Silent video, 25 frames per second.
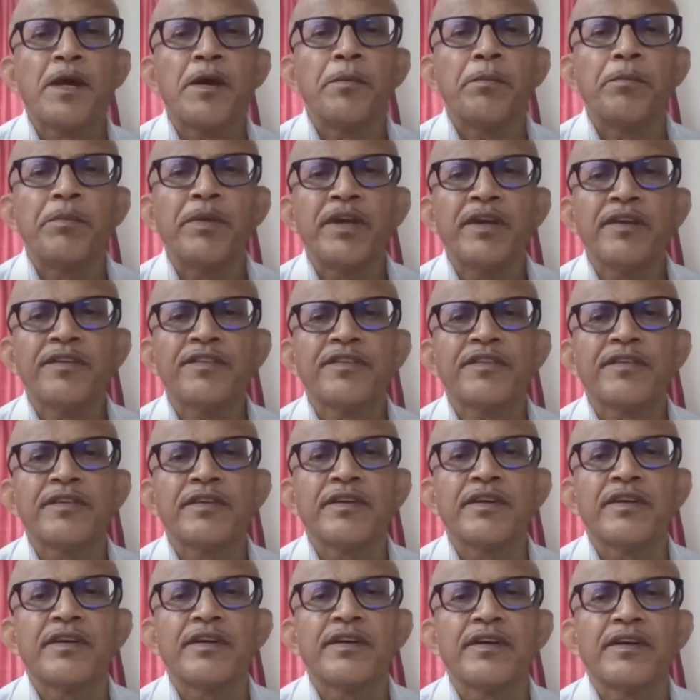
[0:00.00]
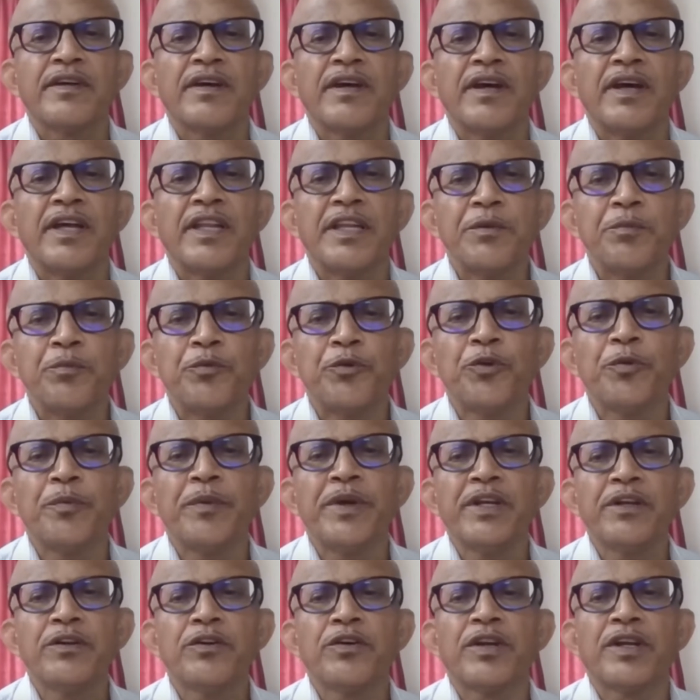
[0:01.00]
makes an
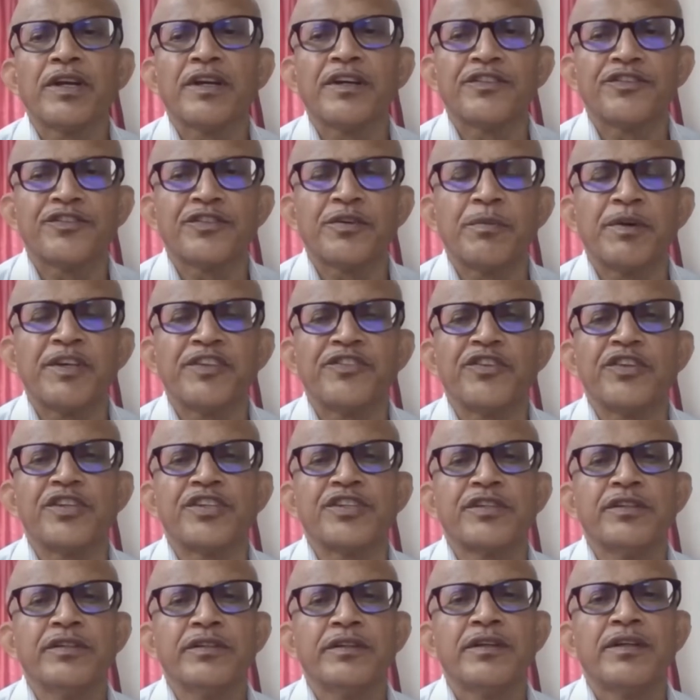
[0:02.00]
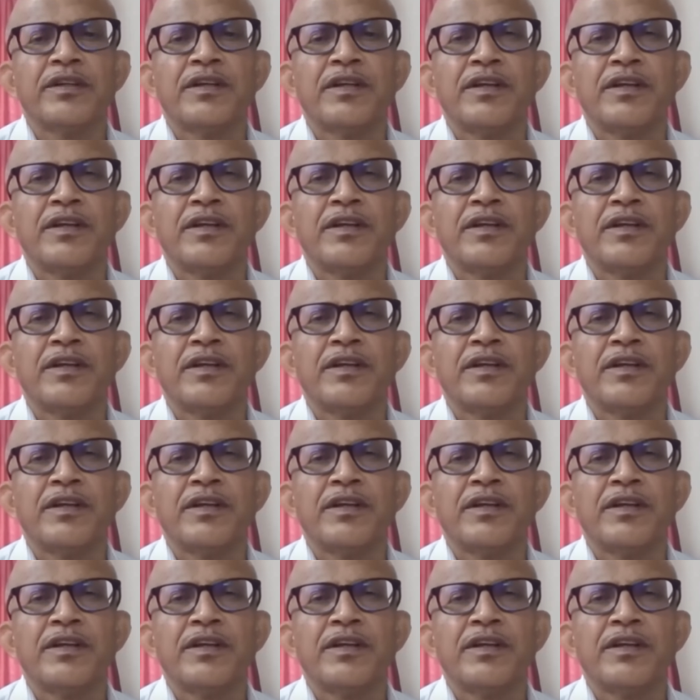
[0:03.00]
improvement or a customization,